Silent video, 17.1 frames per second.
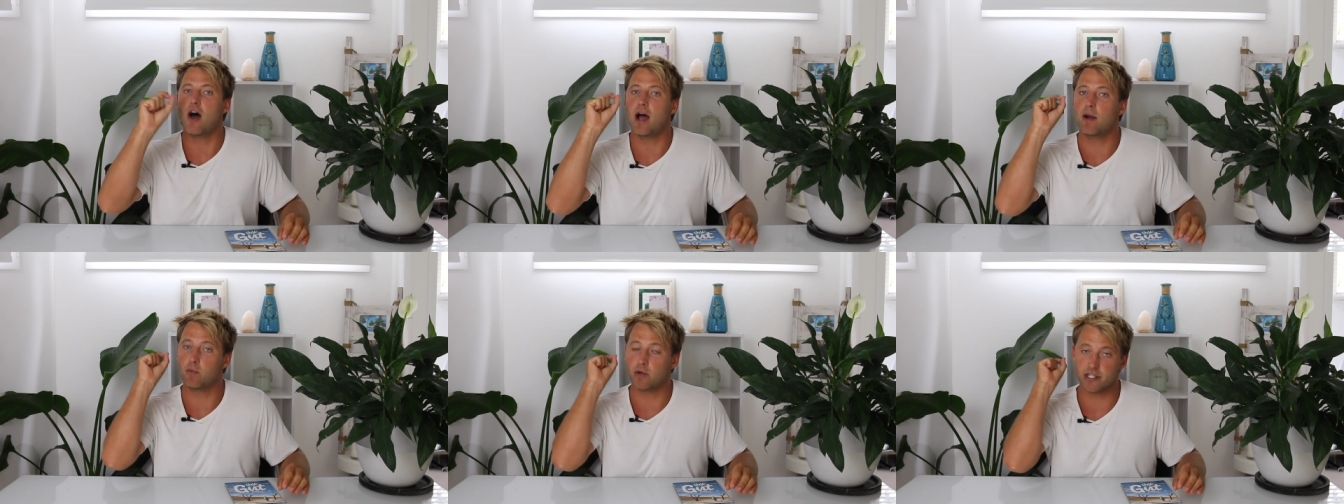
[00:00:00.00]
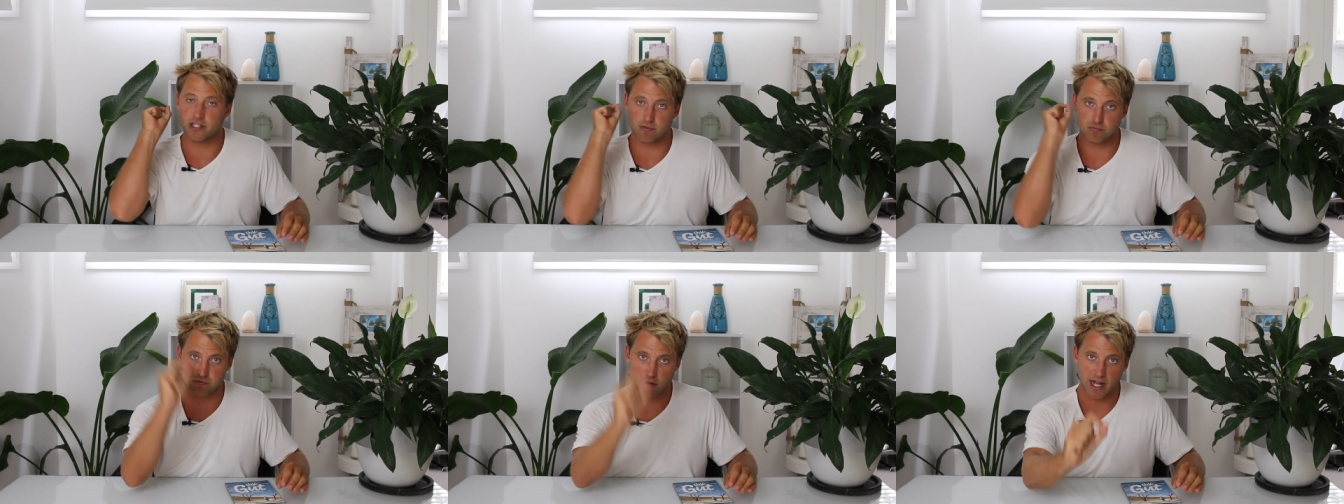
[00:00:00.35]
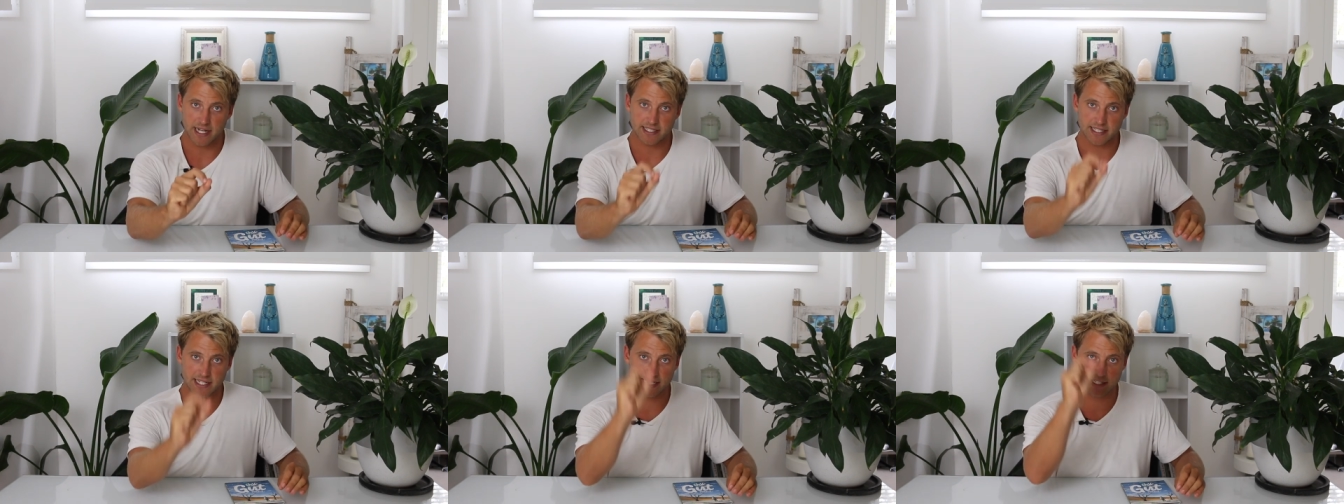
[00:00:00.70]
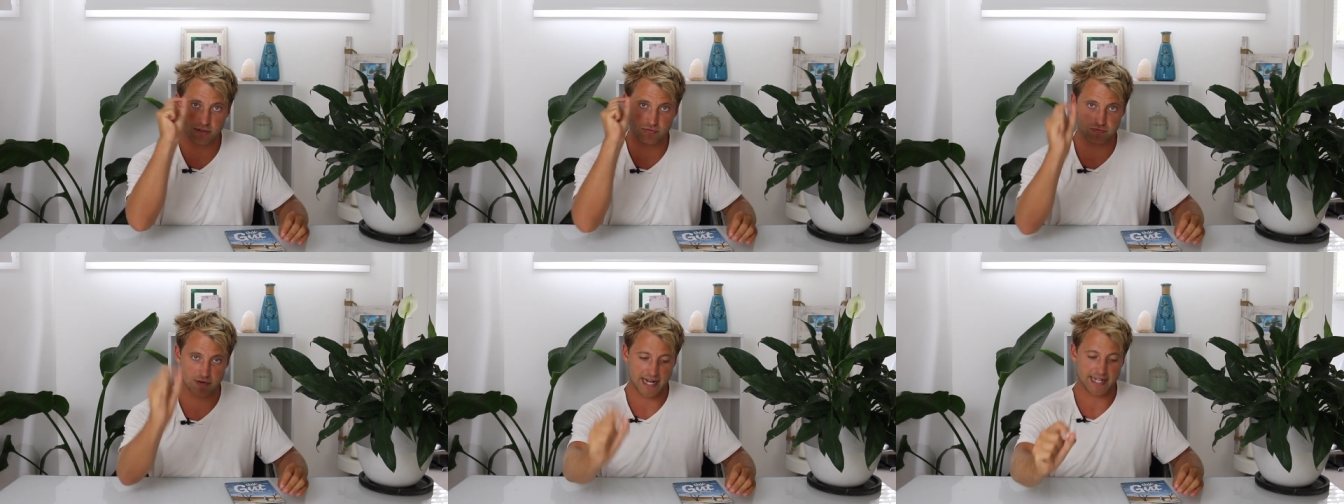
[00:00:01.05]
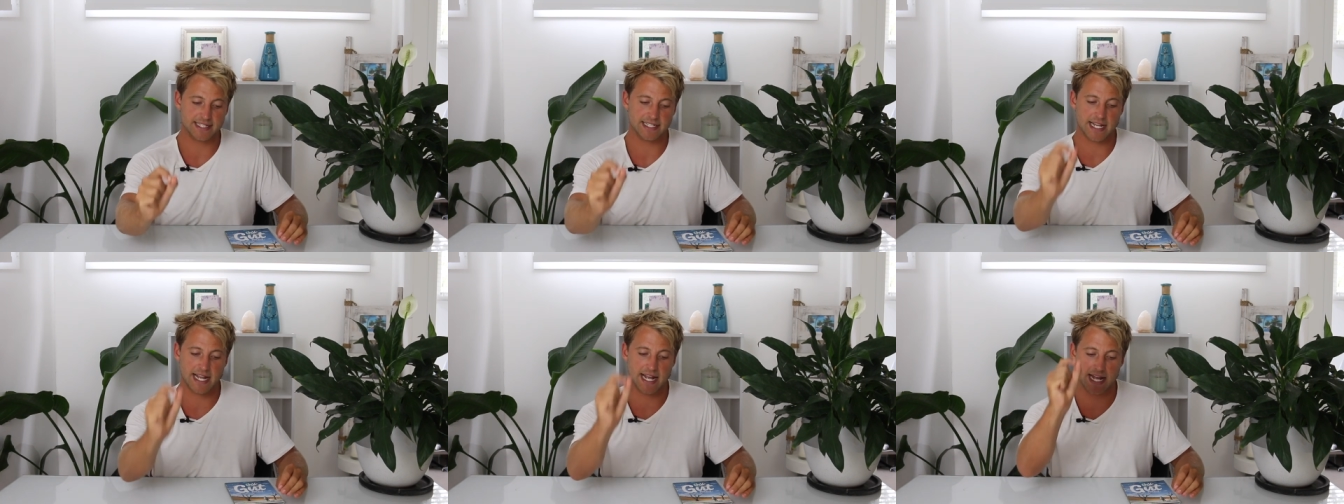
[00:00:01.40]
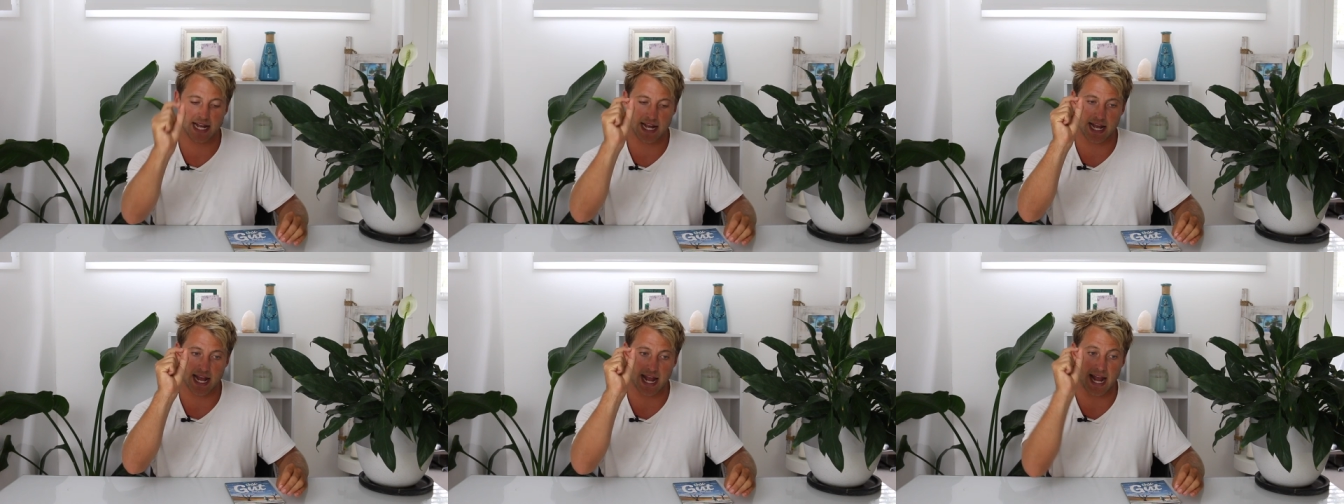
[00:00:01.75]
I wanted to write and direct
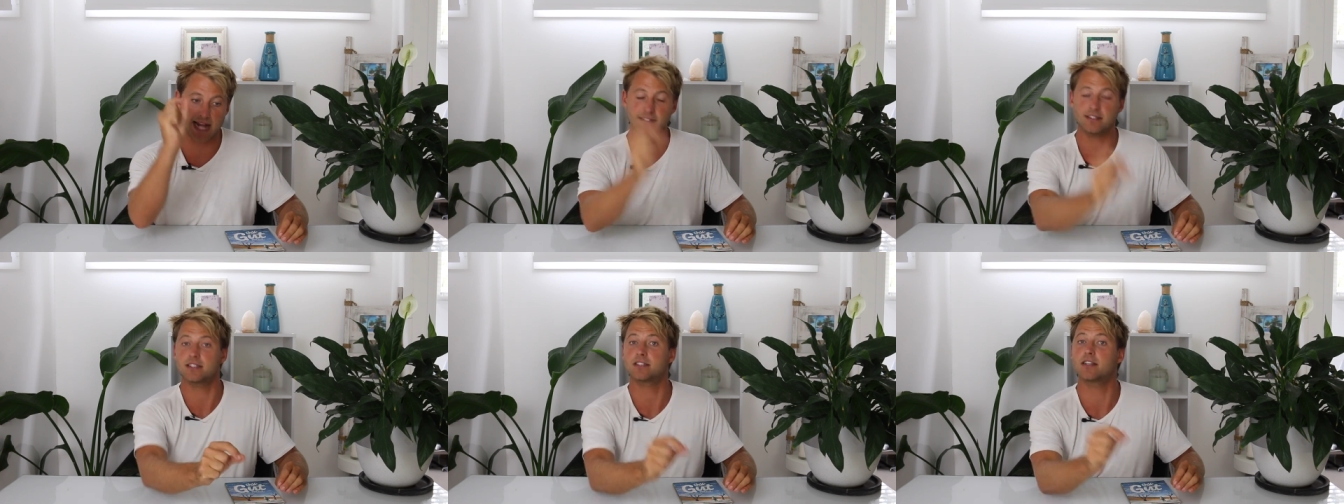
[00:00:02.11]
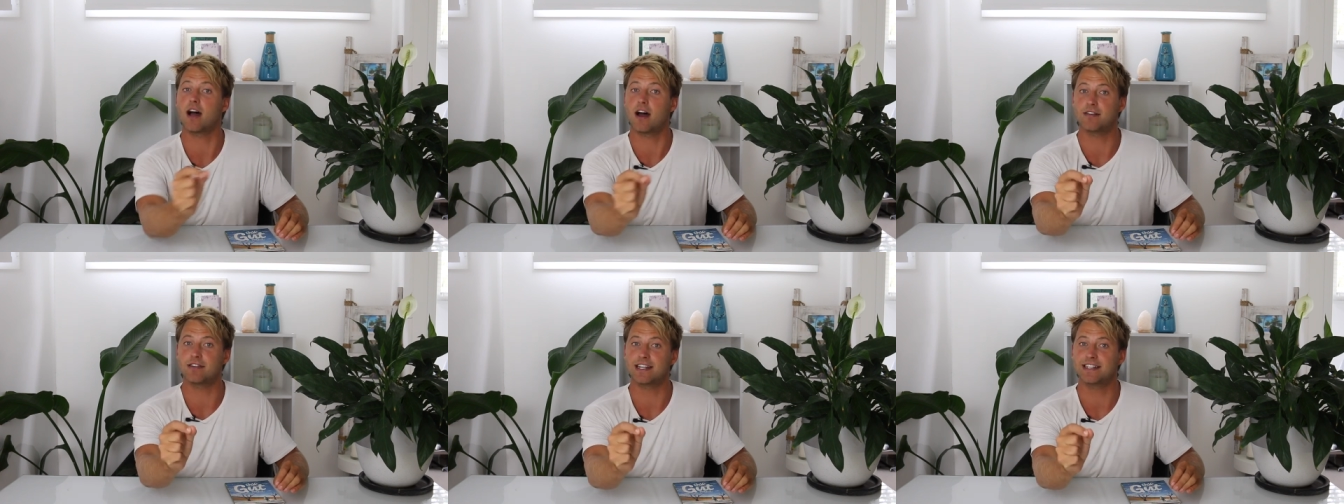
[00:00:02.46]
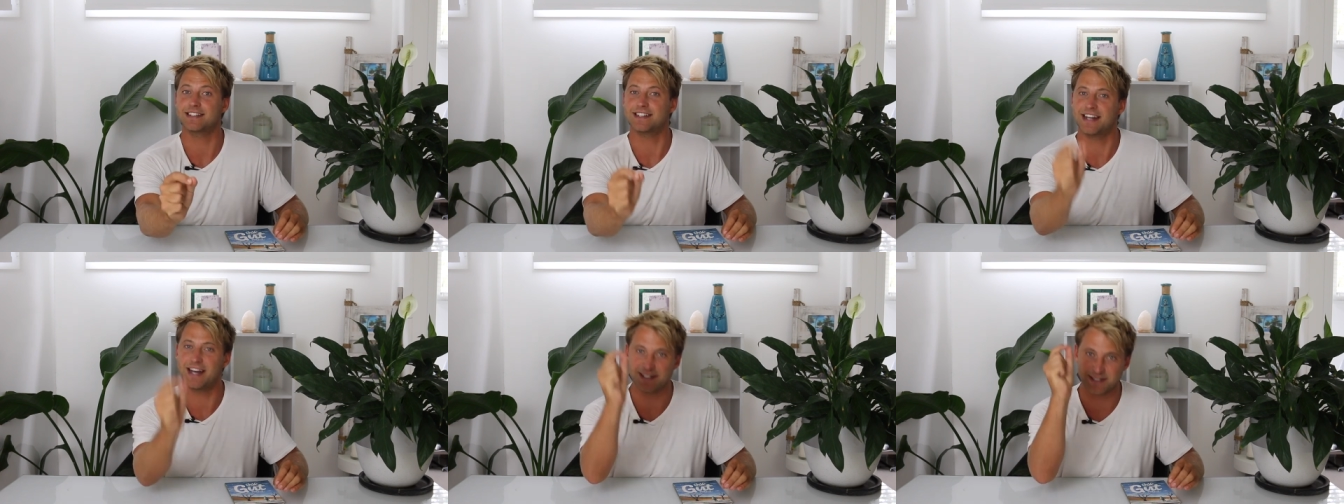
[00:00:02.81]
and star in